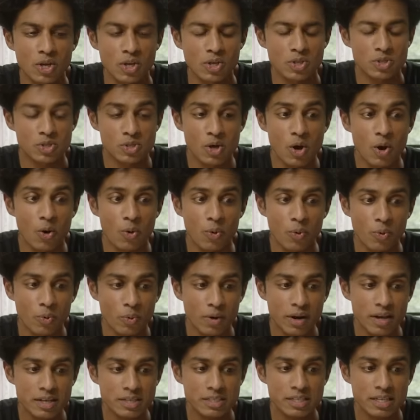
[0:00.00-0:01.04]
So
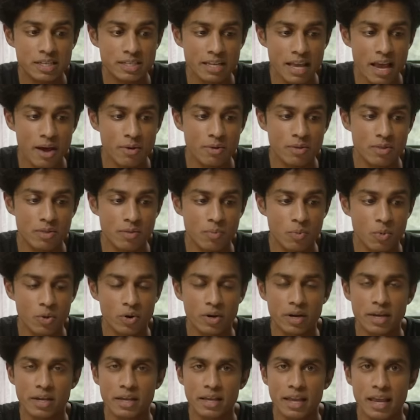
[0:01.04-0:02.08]
when I sit down in the
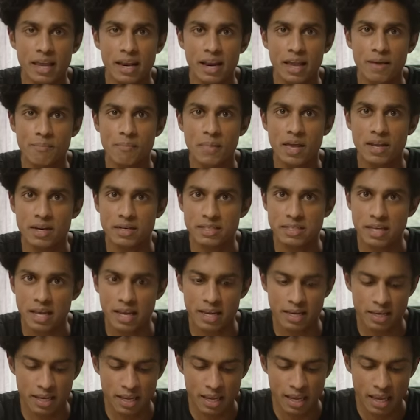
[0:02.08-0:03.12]
morning and I
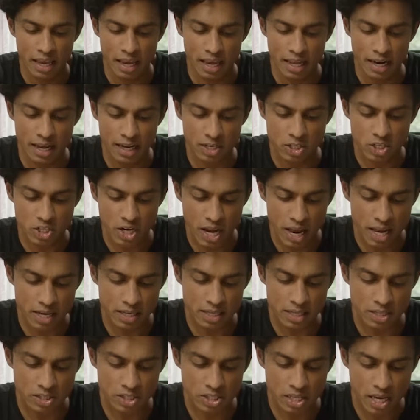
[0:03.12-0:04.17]
meditate and I chant
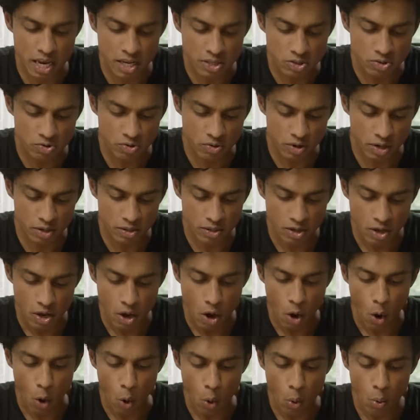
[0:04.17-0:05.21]
in Sanskrit,
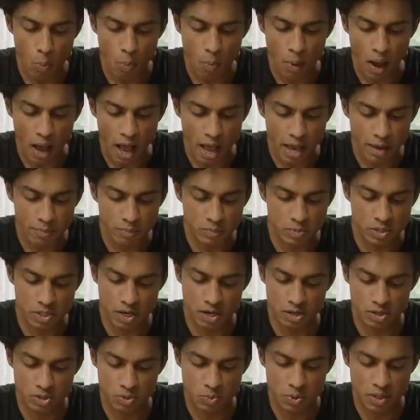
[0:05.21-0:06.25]
Om Aim
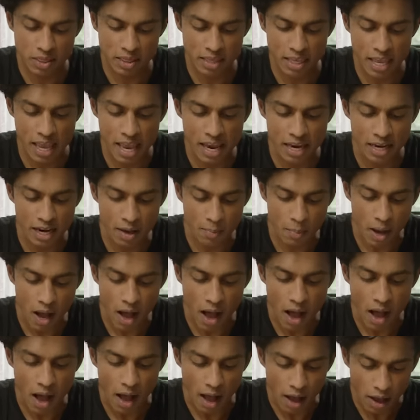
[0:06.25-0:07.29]
Saraswatye
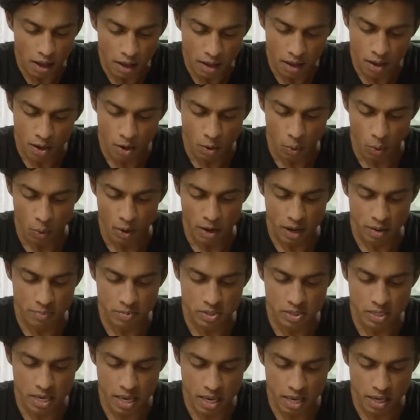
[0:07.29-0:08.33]
Namaha, what I'm
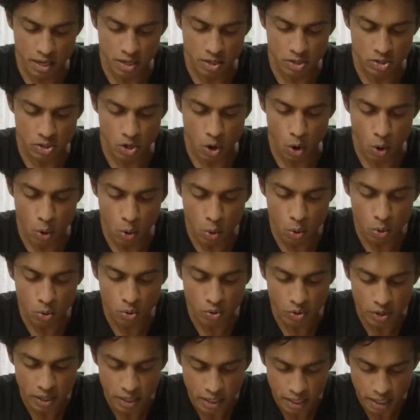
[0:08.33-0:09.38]
saying is, oh,
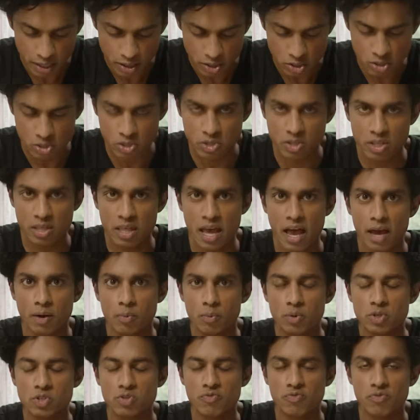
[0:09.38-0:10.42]
greetings to that
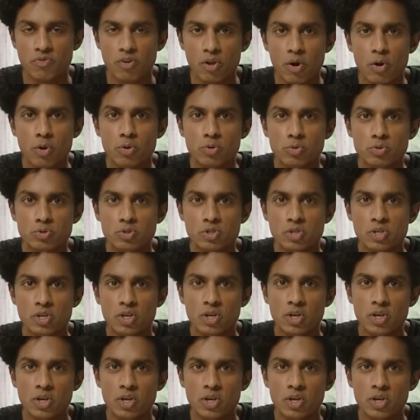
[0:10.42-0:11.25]
which flows.